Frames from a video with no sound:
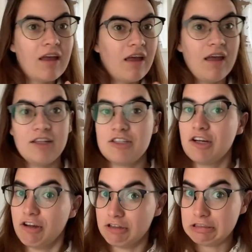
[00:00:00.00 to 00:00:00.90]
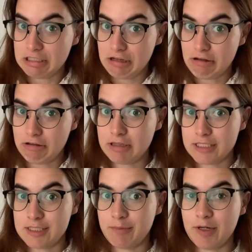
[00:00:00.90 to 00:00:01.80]
It's a good deal,
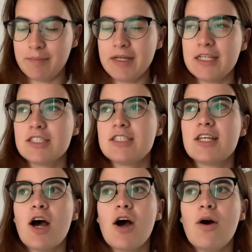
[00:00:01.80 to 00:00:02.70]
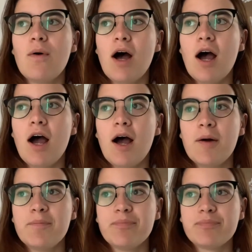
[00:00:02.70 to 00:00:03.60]
this apartment. So,
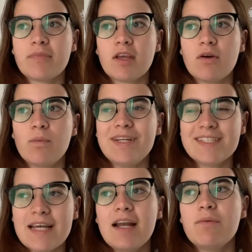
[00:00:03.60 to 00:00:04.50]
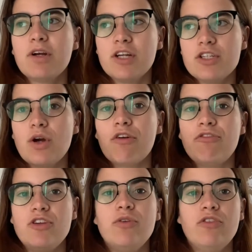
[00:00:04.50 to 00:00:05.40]
we decided we're gonna do a
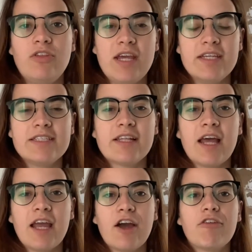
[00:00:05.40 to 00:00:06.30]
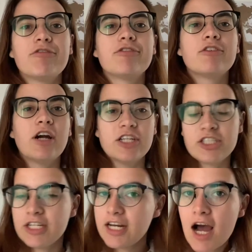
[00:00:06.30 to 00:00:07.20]
few things to, like,
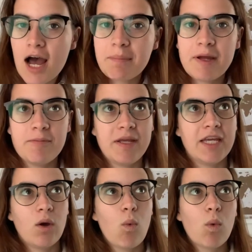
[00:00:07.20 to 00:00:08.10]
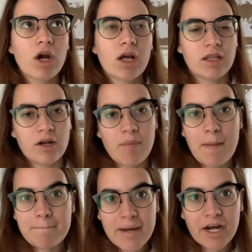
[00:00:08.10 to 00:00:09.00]
freshen it up and make it work a little
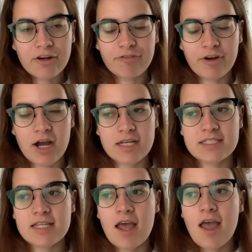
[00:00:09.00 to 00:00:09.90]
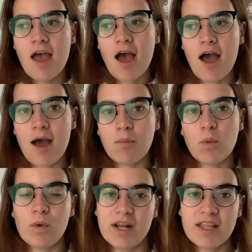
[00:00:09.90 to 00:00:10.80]
bit better for us.
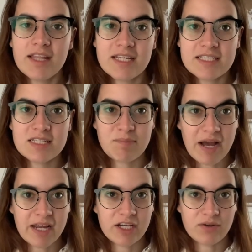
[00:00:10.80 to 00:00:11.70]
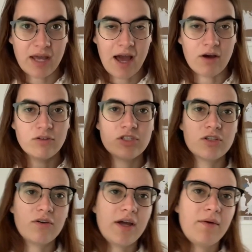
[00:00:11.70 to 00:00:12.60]
One of the things is buying a new couch.
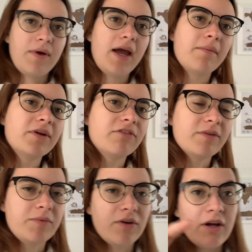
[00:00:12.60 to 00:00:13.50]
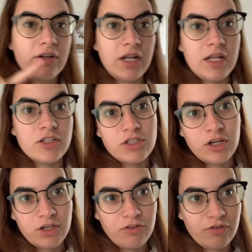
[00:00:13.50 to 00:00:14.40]
Okay, wait, I'm gonna flip you around and
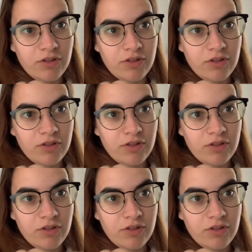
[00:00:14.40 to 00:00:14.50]
talk you through